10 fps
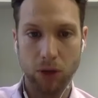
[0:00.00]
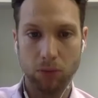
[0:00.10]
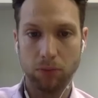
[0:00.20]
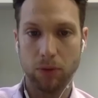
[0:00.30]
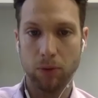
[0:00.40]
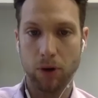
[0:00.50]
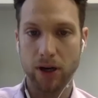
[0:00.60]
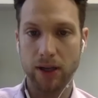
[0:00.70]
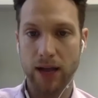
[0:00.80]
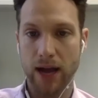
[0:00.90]
The
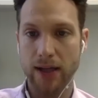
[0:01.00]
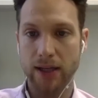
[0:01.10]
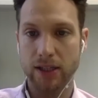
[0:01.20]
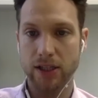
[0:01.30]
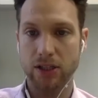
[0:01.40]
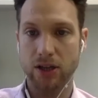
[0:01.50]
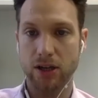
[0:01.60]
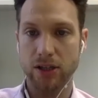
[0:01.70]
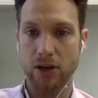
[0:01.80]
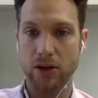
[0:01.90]
market lagged, and it's just kind of
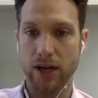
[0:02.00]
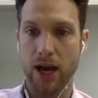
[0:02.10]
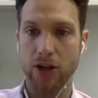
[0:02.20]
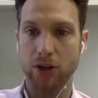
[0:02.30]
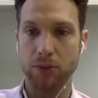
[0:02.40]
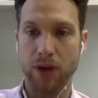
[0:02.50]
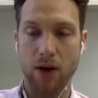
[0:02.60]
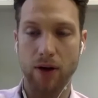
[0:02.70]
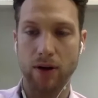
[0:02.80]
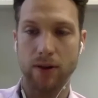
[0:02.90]
starting to catch up now.
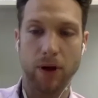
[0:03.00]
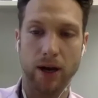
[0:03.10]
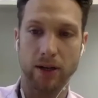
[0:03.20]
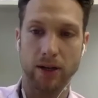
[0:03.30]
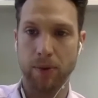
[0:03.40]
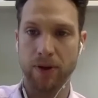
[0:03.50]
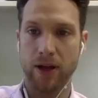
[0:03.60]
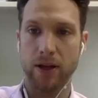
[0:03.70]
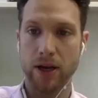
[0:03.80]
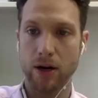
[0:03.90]
And I think by the end
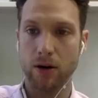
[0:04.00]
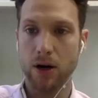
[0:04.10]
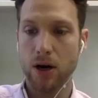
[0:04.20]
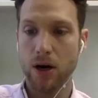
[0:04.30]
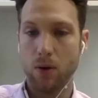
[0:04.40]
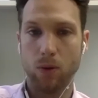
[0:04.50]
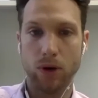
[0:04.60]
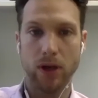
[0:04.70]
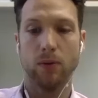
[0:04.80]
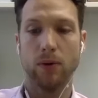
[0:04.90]
of the year, we're
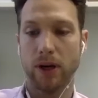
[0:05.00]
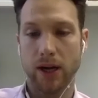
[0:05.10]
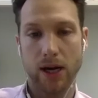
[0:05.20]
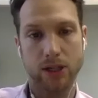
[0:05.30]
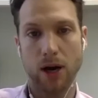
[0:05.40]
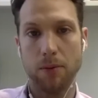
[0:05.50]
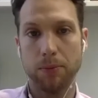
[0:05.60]
gonna catch up,